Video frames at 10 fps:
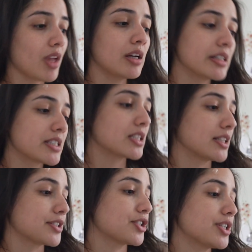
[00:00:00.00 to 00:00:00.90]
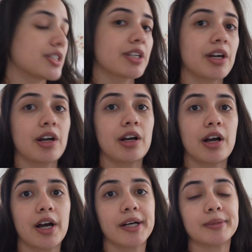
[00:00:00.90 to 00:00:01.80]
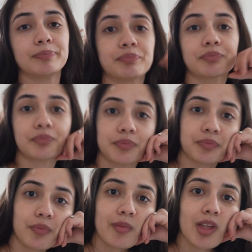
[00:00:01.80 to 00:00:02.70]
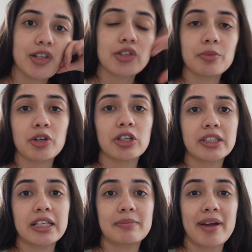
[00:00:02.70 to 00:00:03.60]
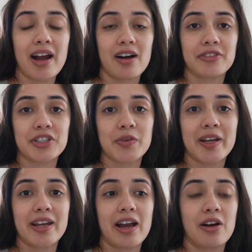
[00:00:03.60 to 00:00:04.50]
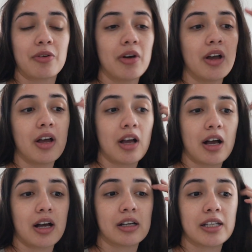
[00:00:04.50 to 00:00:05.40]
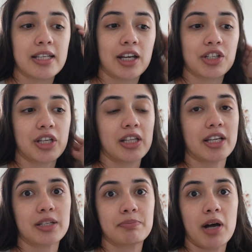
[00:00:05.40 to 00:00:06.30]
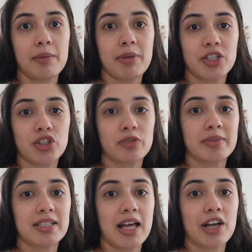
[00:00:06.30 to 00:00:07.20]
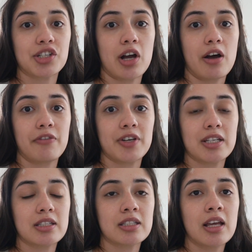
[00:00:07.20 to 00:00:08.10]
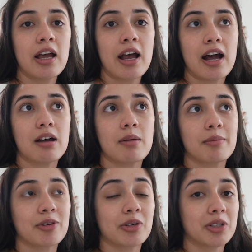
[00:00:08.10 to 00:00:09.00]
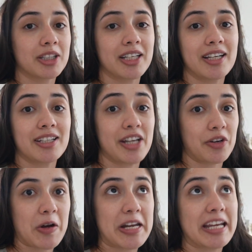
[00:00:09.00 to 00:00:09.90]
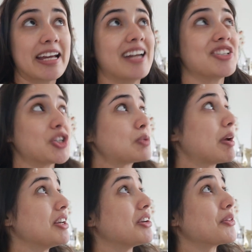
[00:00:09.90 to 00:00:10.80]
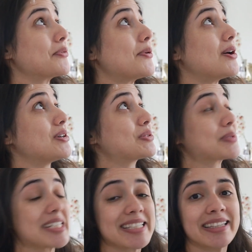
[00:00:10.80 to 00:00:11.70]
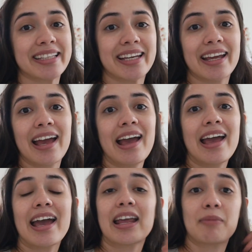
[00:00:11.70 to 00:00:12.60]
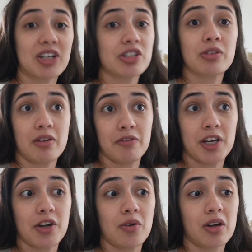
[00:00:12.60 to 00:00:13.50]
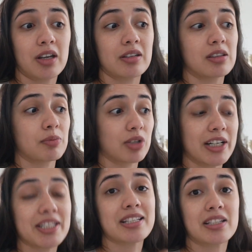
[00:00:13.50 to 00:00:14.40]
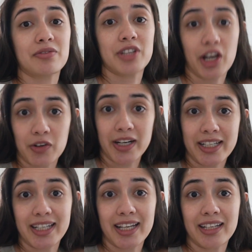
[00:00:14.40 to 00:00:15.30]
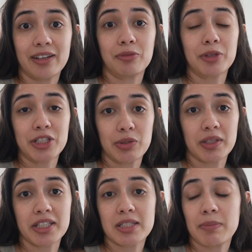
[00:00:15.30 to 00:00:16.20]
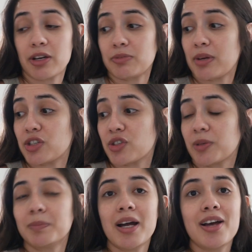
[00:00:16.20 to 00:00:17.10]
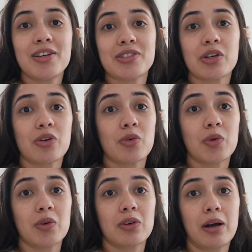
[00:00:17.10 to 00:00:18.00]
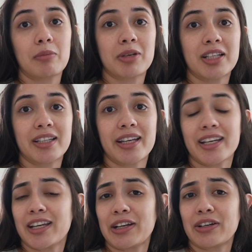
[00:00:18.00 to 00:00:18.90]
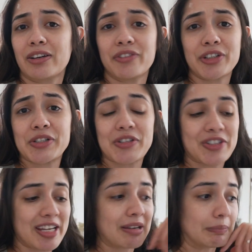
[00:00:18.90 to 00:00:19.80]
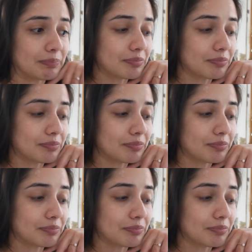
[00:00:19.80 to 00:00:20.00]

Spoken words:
and it's delicious. So I'm currently in my office right now. It's actually like a bedroom slash office. I'm currently decorating it. I just painted the walls recently, and I'm actually doing a video on the process of decorating it and redoing this bedroom. So I'm gonna link it here if you're interested.